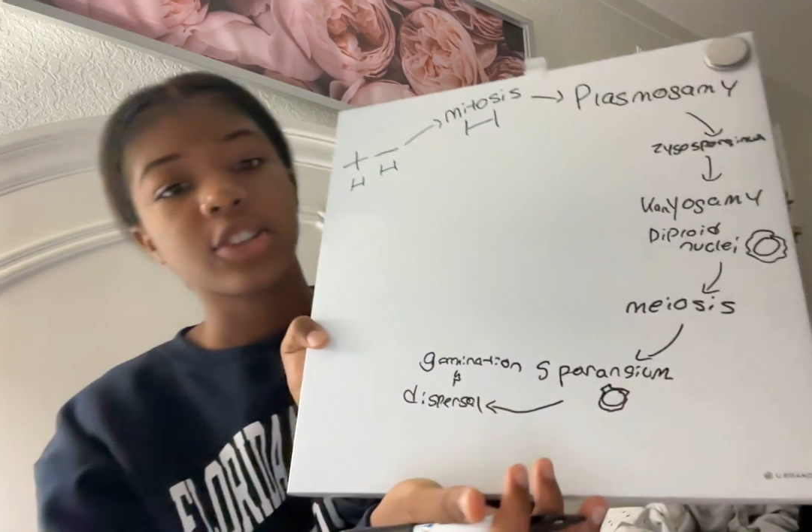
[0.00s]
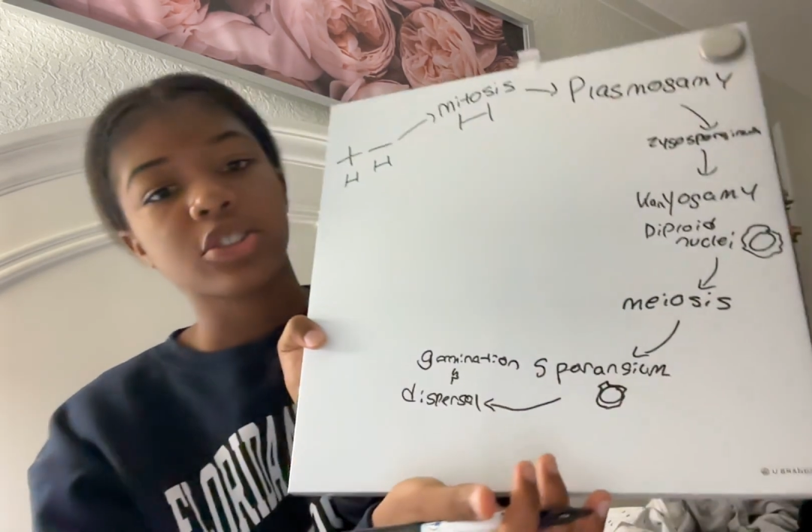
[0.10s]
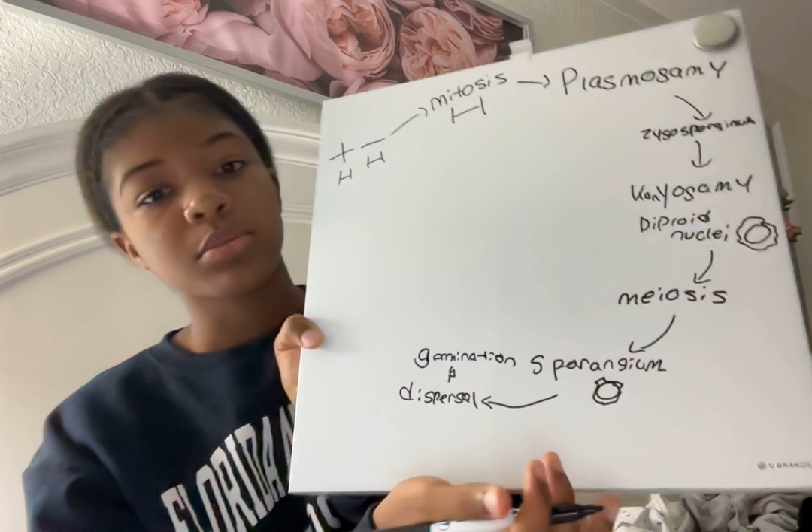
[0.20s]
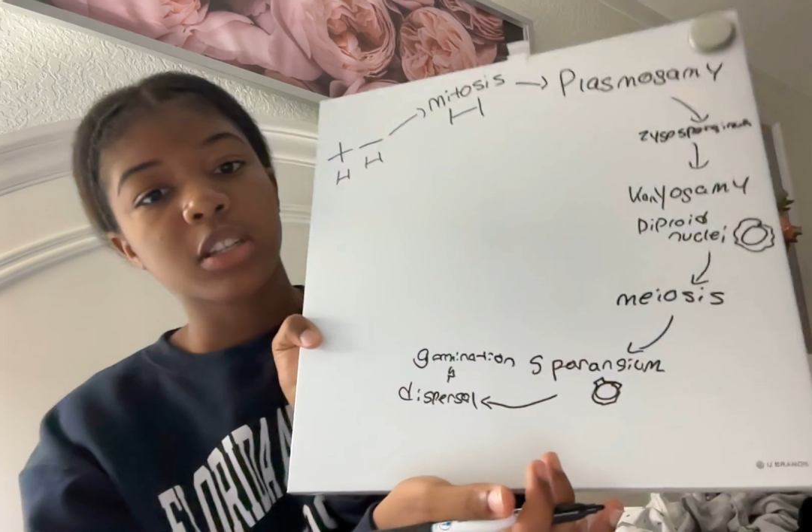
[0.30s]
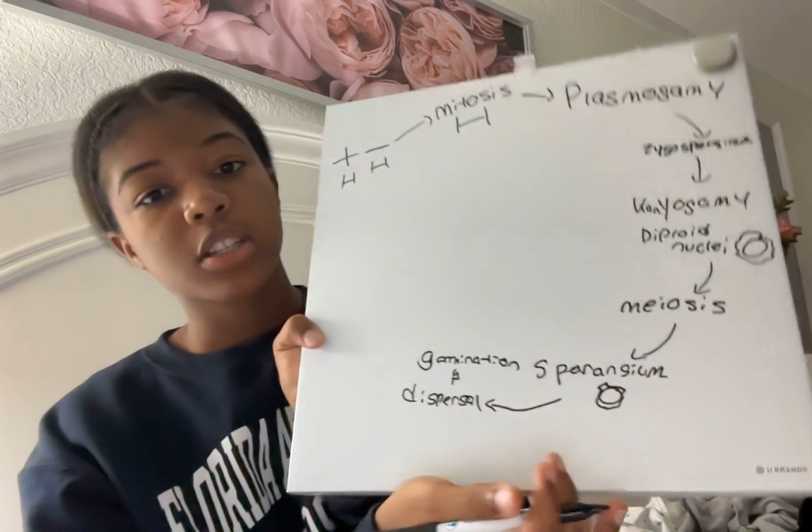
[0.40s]

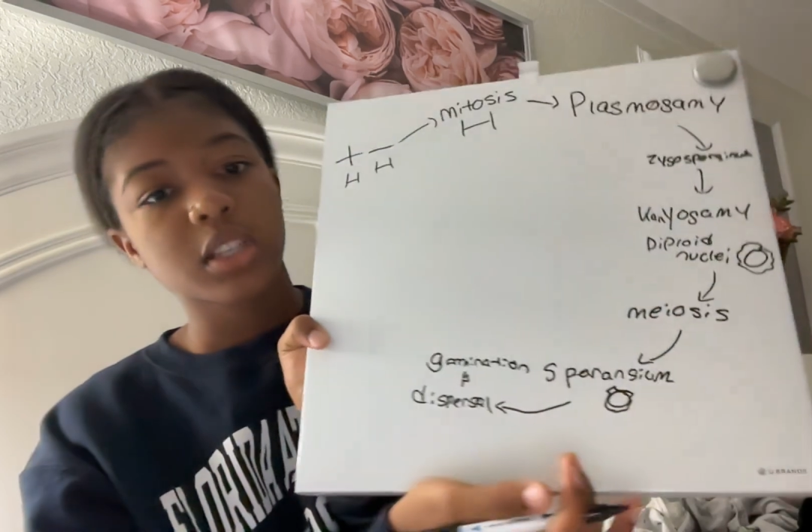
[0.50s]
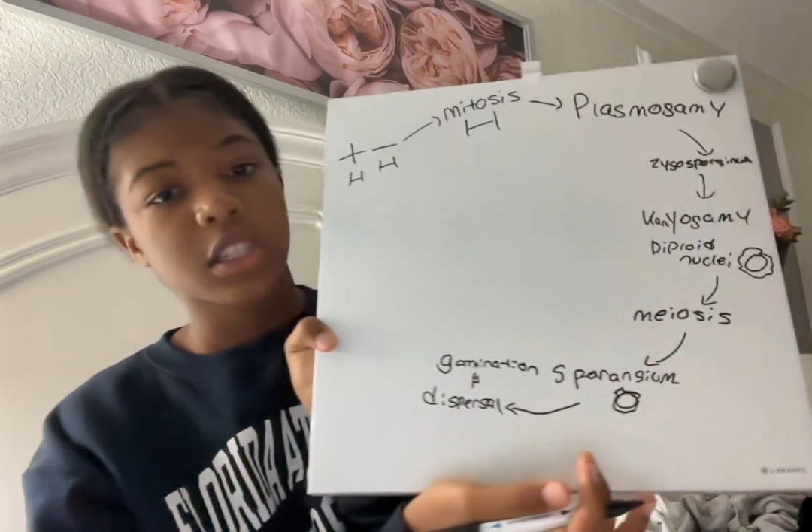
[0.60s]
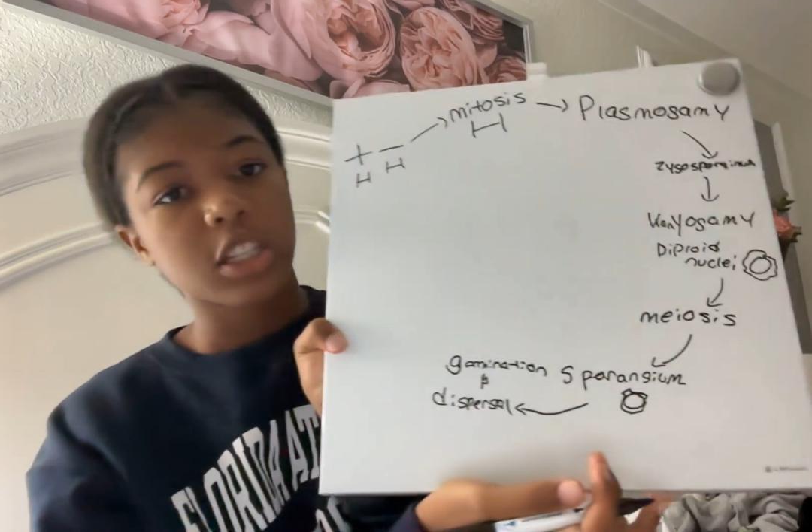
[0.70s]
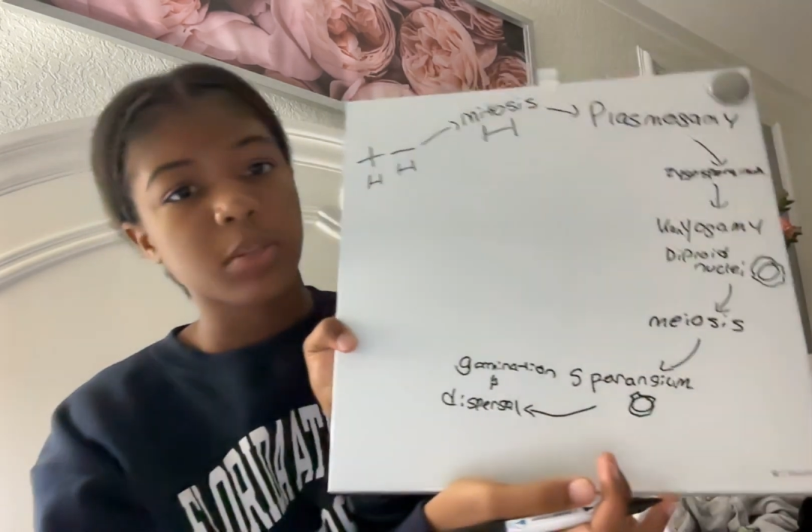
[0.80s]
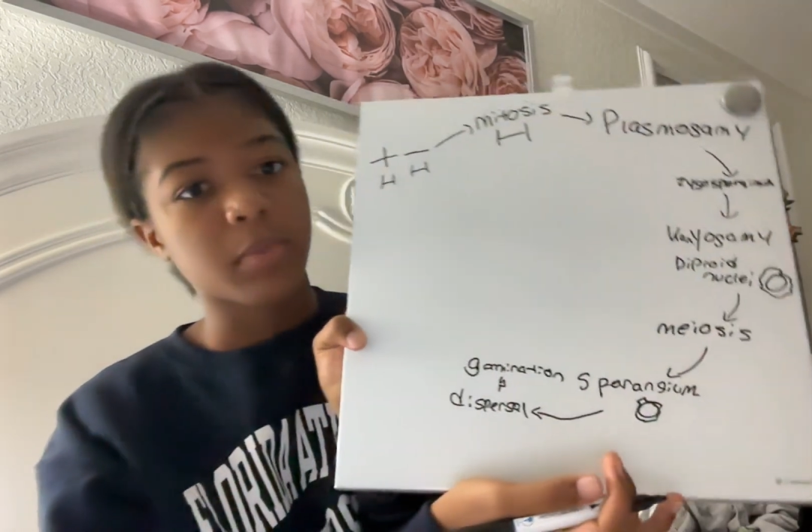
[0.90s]
Germination and
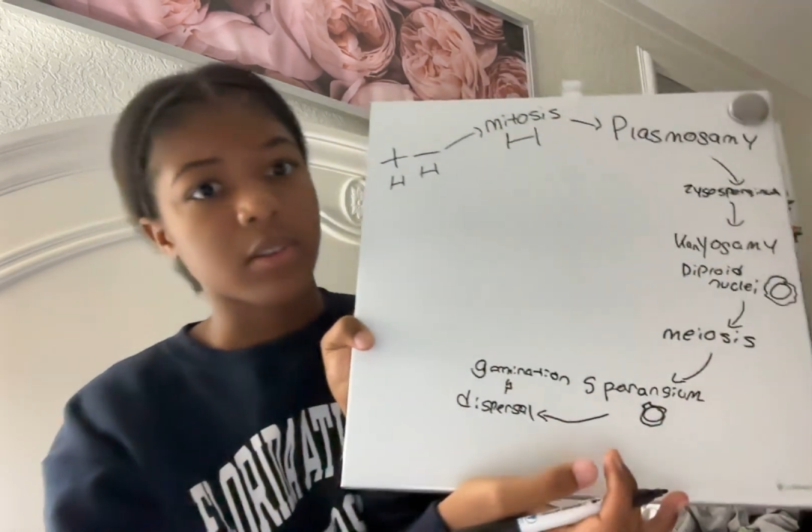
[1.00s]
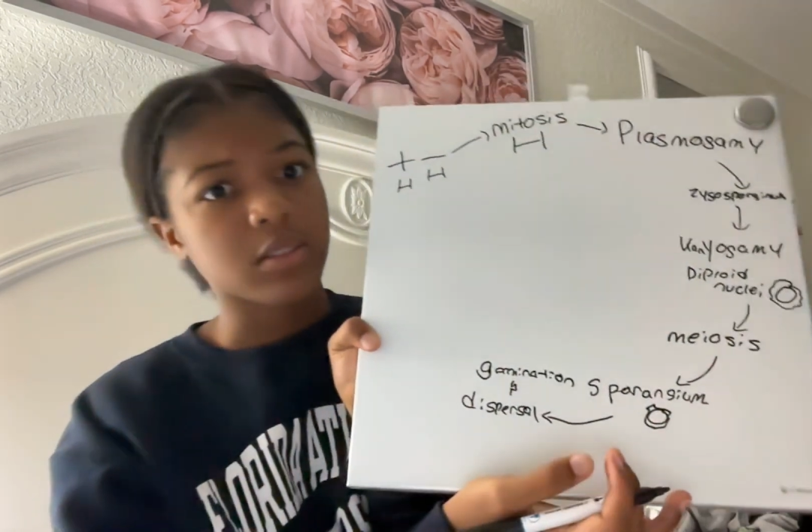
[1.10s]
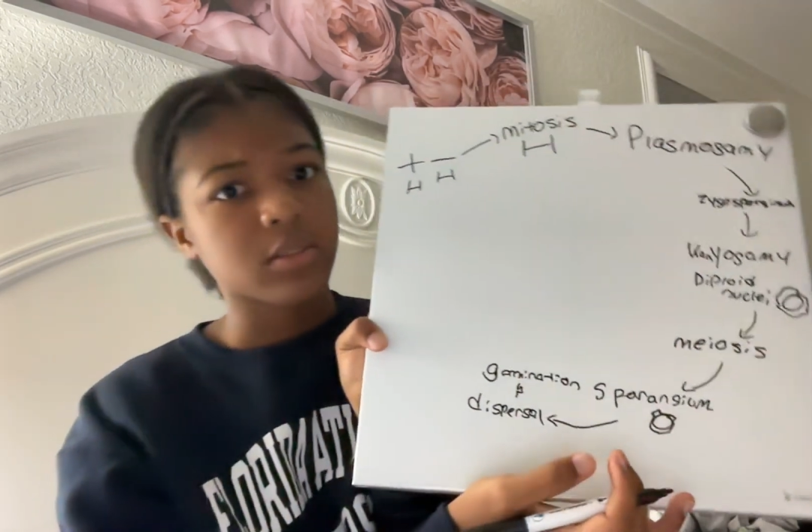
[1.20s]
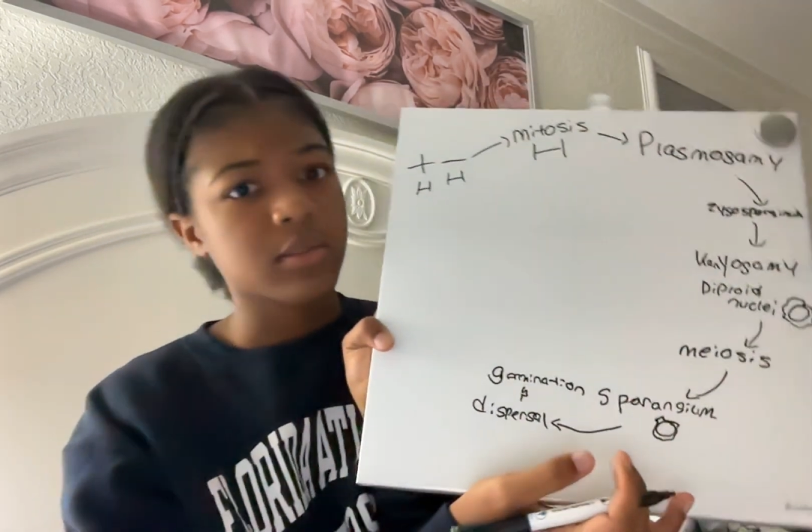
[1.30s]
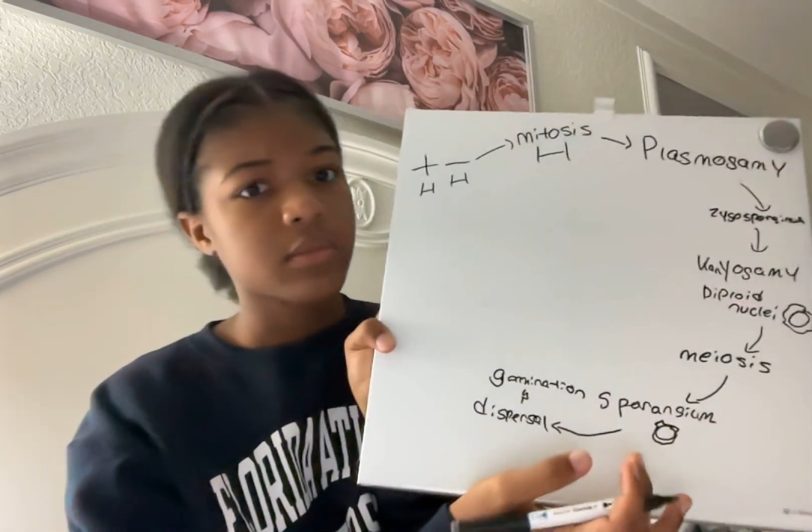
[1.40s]

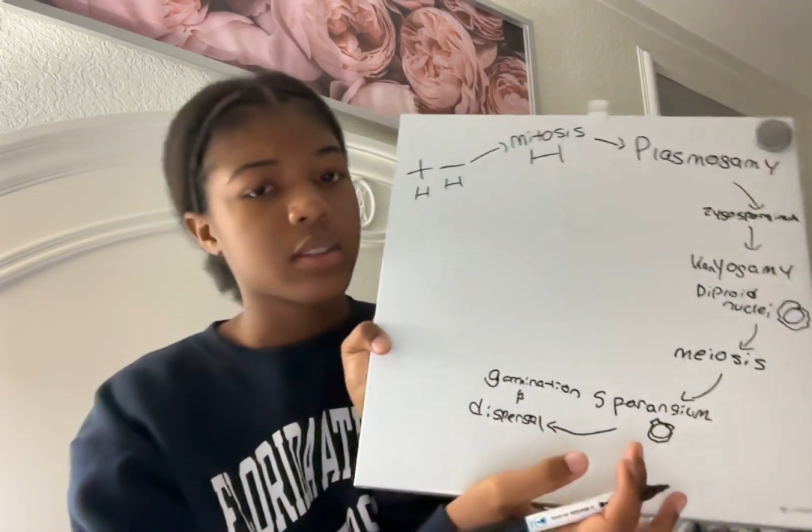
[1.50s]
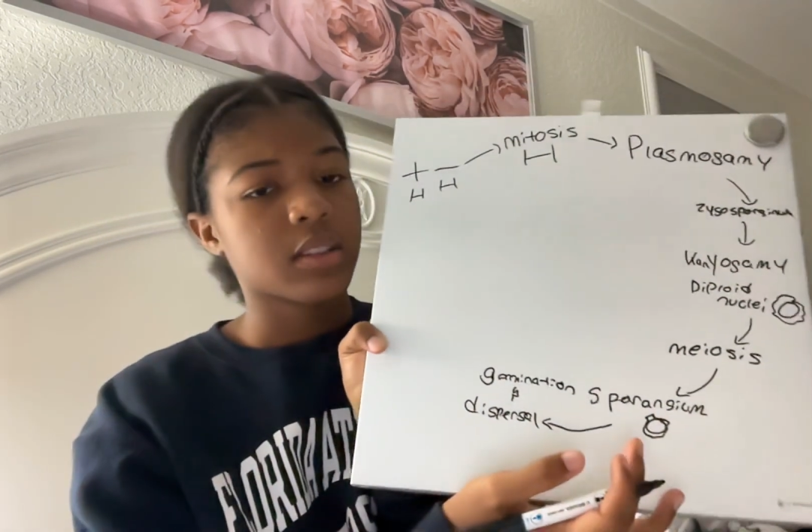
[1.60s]
dispersal.